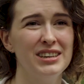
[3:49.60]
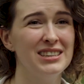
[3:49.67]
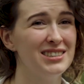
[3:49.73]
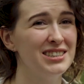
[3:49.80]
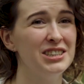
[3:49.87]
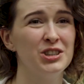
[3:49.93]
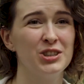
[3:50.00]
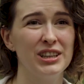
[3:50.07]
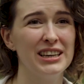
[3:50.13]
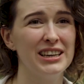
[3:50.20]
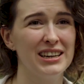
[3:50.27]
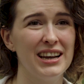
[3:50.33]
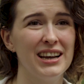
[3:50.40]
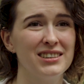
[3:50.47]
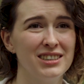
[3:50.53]
is digitally
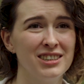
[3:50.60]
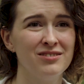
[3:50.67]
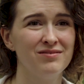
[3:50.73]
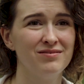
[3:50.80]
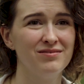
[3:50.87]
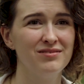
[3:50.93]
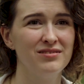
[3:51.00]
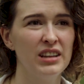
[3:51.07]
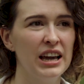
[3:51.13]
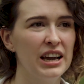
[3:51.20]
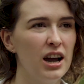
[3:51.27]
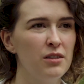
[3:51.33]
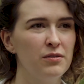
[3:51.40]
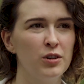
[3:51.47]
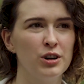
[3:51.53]
connected.
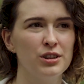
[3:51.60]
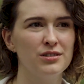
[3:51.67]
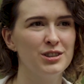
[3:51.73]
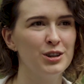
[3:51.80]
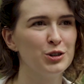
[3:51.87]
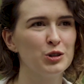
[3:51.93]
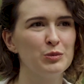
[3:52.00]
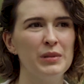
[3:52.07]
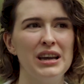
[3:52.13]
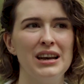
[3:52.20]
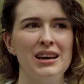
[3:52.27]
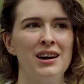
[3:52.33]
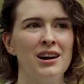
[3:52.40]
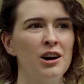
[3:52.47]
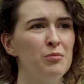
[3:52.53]
Like, I've got social
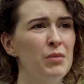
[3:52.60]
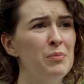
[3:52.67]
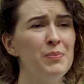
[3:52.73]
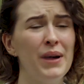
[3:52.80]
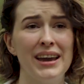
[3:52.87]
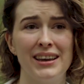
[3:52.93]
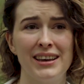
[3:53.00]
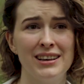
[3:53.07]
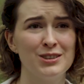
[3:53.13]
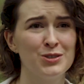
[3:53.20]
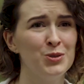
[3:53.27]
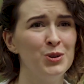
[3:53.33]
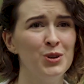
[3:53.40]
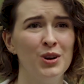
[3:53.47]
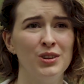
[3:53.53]
media, my banking's all